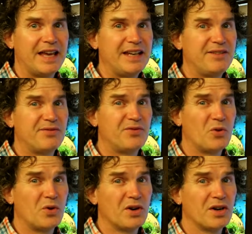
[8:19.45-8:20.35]

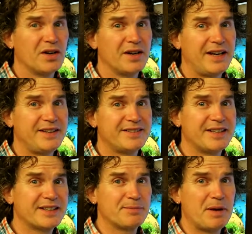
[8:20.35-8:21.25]
84,
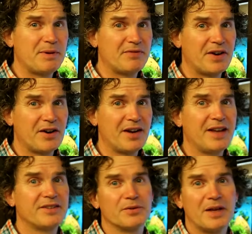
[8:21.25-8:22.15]
86 maybe
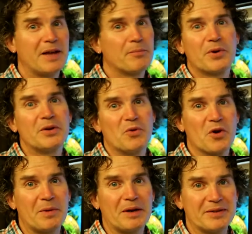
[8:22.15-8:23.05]
Fahrenheit, so pretty
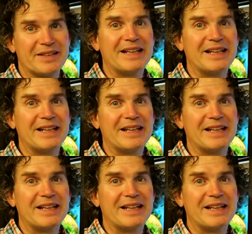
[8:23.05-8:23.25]
warm anyways.